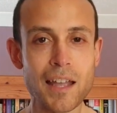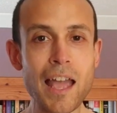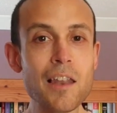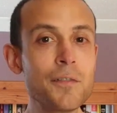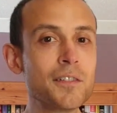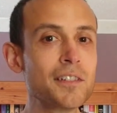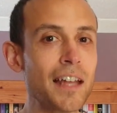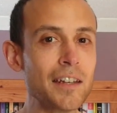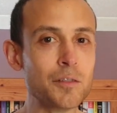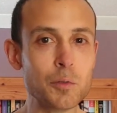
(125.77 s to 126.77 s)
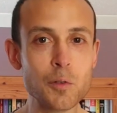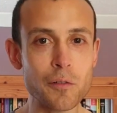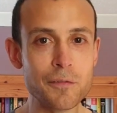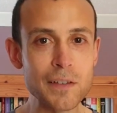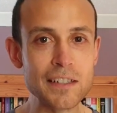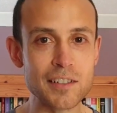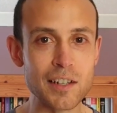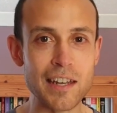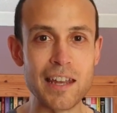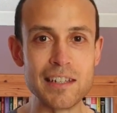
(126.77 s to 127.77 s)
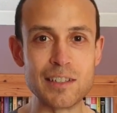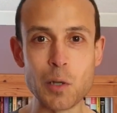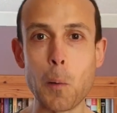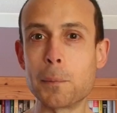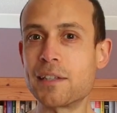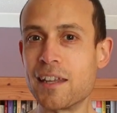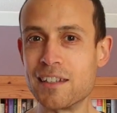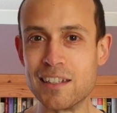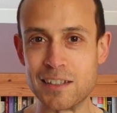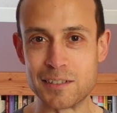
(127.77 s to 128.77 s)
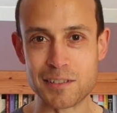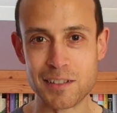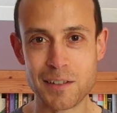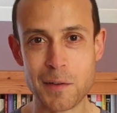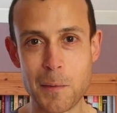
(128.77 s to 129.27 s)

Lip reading: Elephants and ants would not feature in any top 10 list.